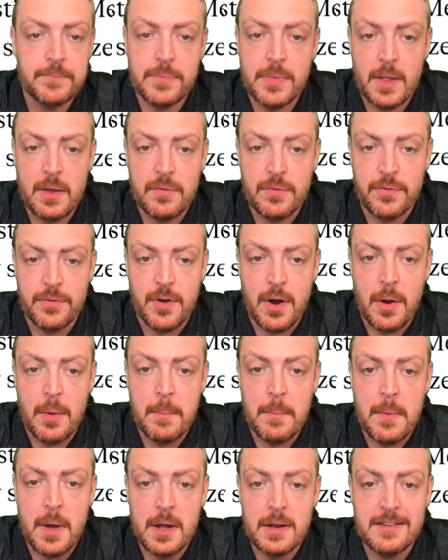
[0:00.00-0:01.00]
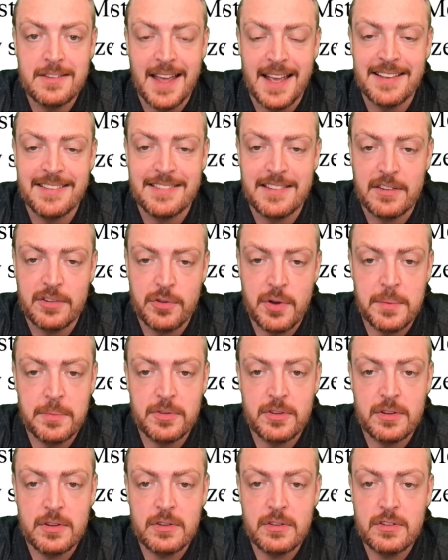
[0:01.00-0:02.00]
from text
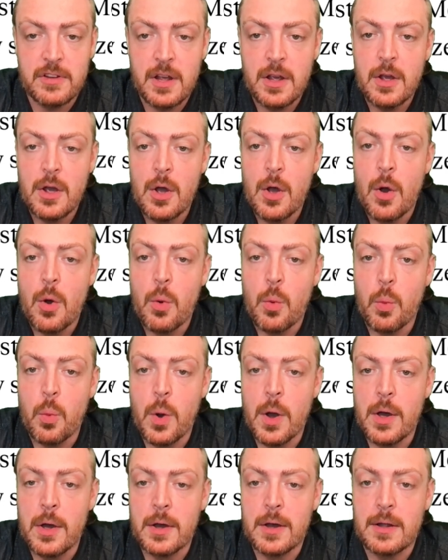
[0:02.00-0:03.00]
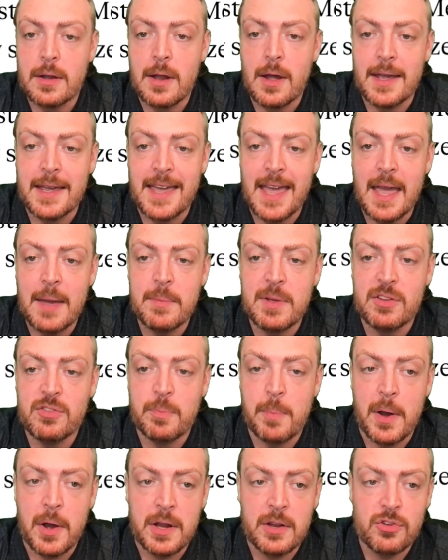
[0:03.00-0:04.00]
descriptions, Work like
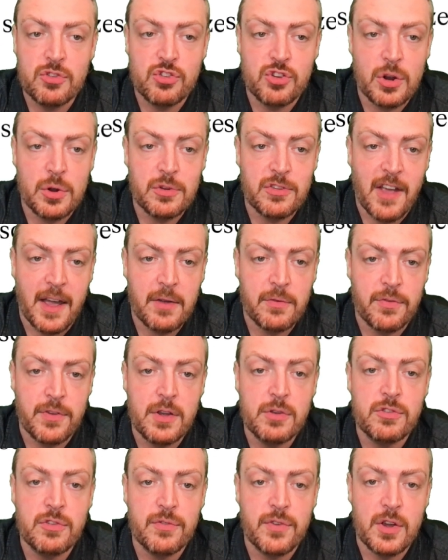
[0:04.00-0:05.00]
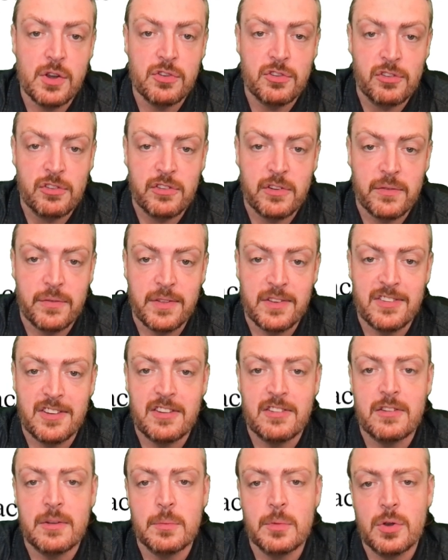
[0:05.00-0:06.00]
ImageBind shows how future versions of the
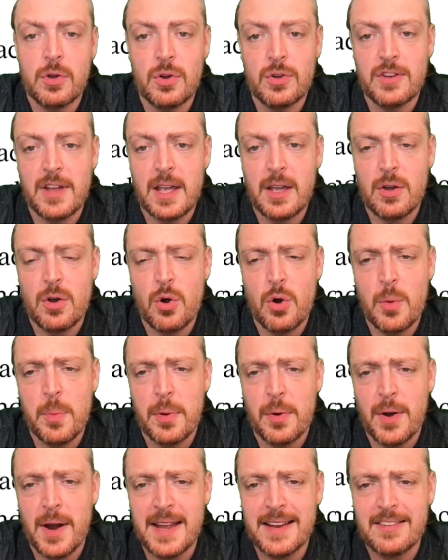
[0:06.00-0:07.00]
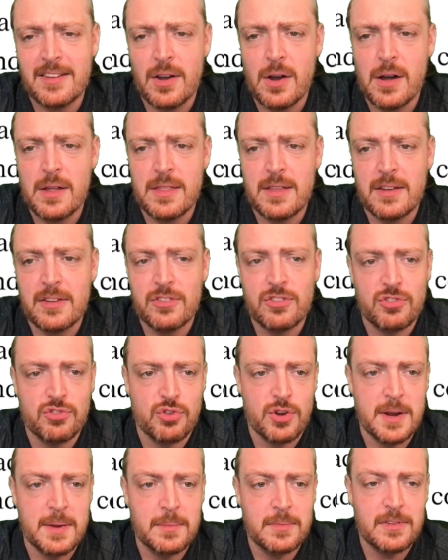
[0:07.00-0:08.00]
system could incorporate other
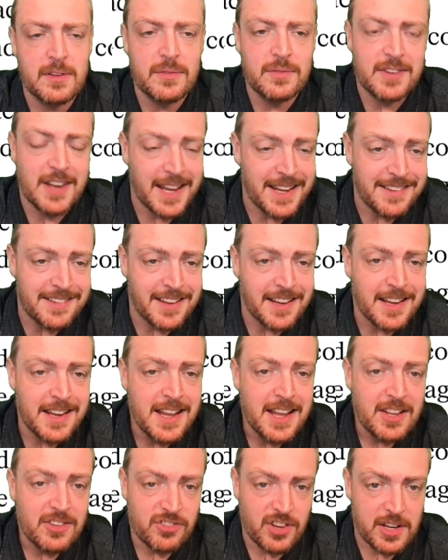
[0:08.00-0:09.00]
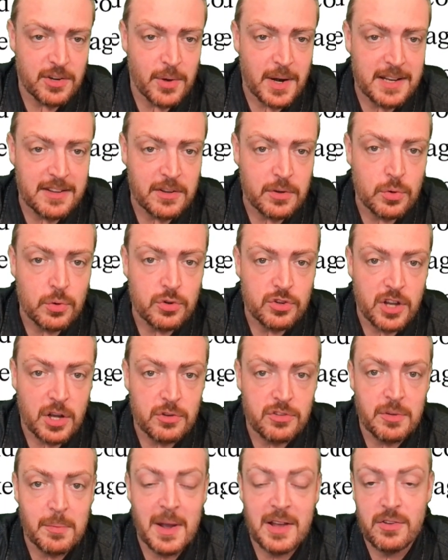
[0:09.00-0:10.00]
streams of data, generating audio
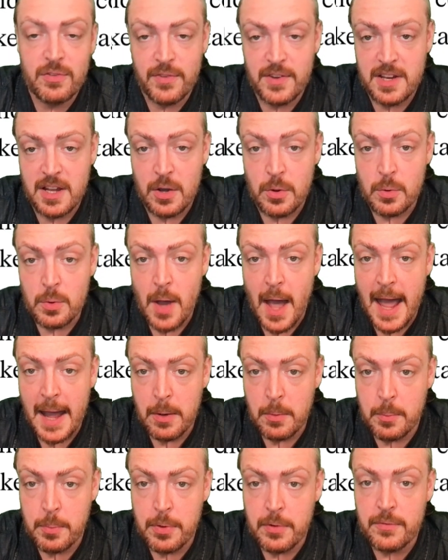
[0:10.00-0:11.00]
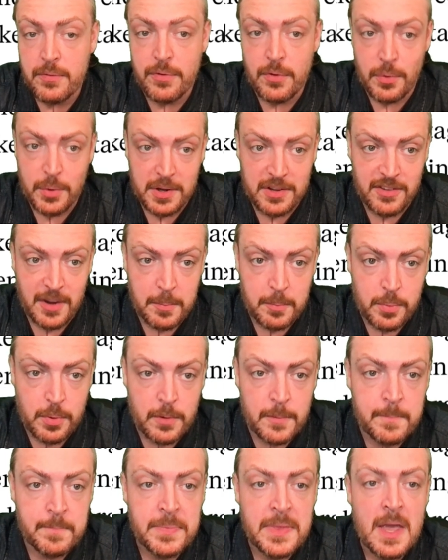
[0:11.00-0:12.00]
to match video output, for example.
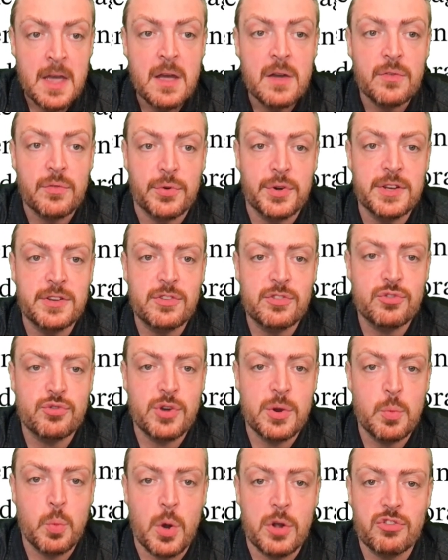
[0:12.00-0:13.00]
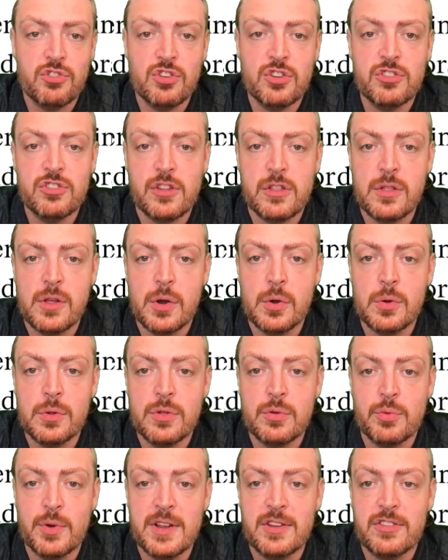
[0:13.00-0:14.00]
For industry watchers, though, the
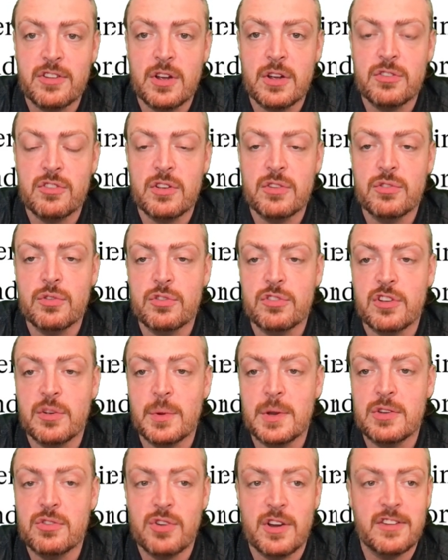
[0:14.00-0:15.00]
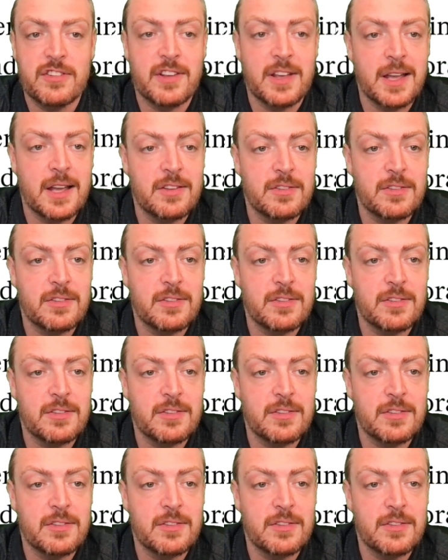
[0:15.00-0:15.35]
research is also interesting as